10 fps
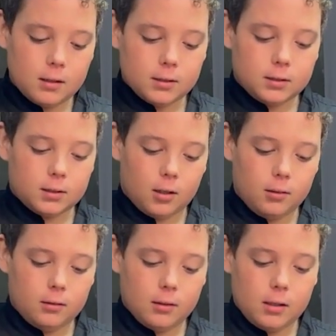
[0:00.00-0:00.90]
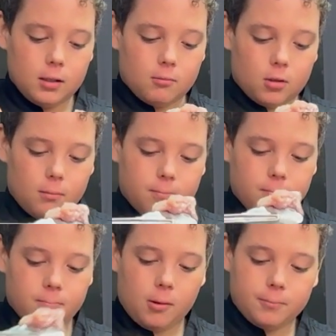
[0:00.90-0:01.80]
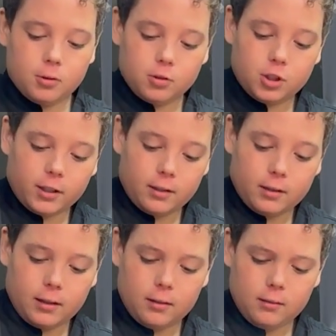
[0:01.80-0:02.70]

So, I'm going to pop your chicken in.